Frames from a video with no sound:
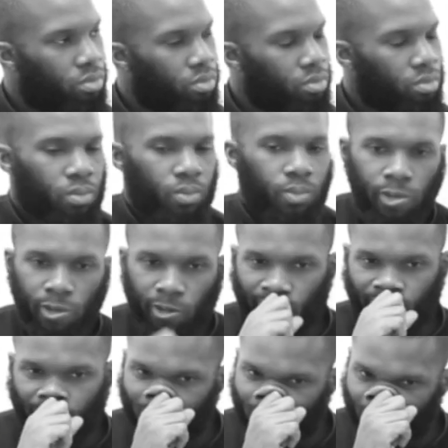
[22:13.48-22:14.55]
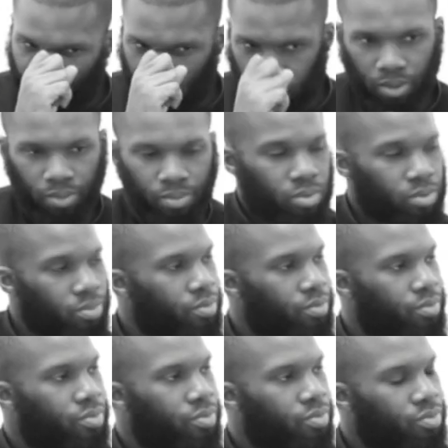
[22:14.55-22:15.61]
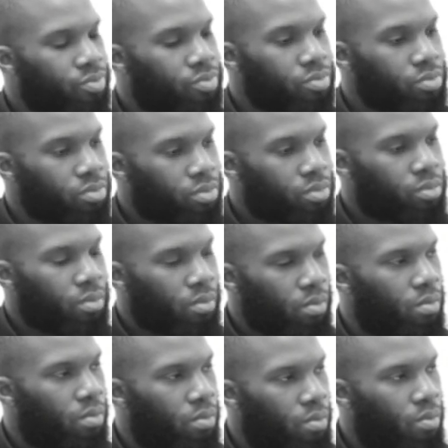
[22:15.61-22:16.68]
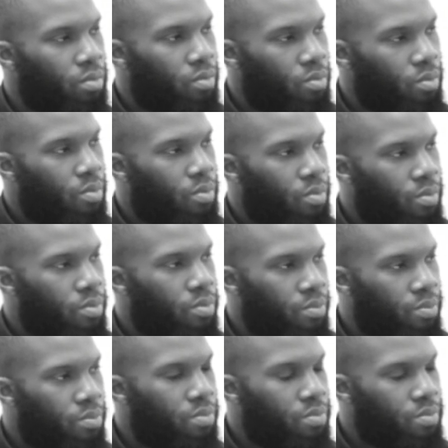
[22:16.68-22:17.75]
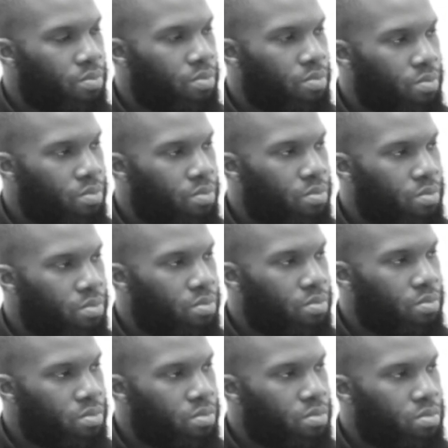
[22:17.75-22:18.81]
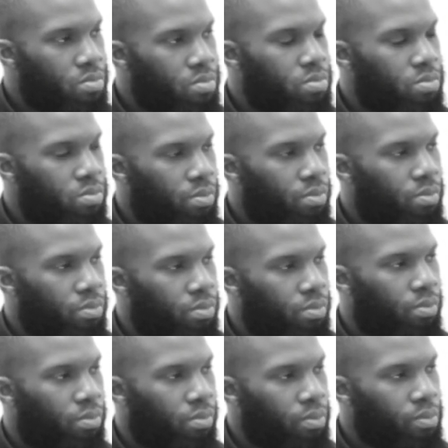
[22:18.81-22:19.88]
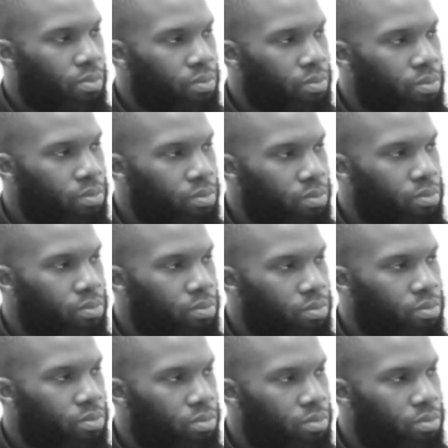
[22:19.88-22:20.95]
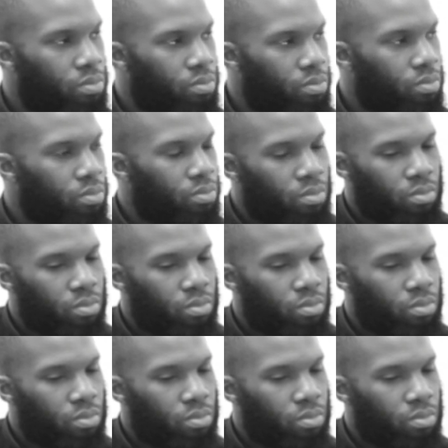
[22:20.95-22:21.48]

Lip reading: [no speech]